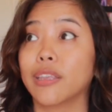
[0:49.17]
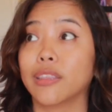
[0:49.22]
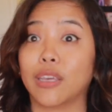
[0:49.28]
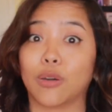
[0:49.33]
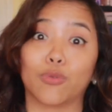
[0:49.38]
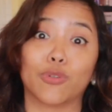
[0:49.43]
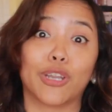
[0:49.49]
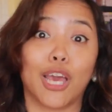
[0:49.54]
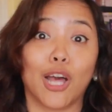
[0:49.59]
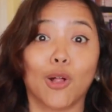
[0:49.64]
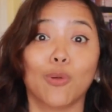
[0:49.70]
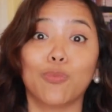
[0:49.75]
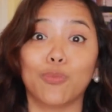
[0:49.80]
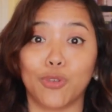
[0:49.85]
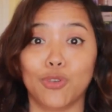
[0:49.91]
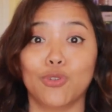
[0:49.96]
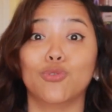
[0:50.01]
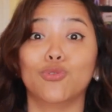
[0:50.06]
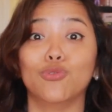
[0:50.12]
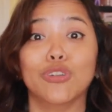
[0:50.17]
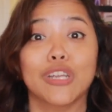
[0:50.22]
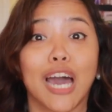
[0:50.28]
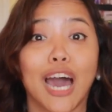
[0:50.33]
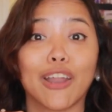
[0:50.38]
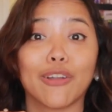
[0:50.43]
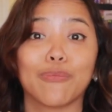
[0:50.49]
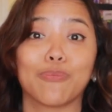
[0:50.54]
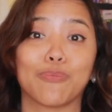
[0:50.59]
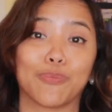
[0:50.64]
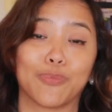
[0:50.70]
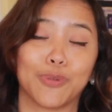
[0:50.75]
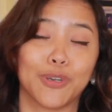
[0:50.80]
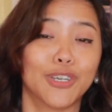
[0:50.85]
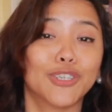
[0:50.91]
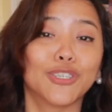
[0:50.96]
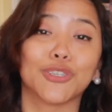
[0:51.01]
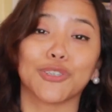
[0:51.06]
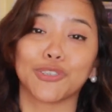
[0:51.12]
that would help you not
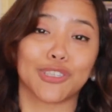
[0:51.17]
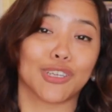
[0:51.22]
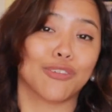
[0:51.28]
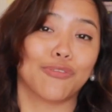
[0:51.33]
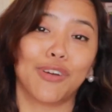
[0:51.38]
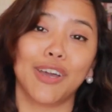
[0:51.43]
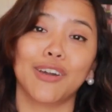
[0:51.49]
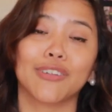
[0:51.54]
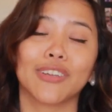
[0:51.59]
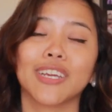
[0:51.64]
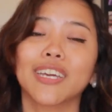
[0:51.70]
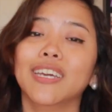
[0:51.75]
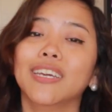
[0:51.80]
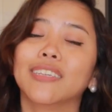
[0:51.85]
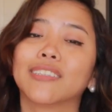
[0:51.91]
burn yourself out,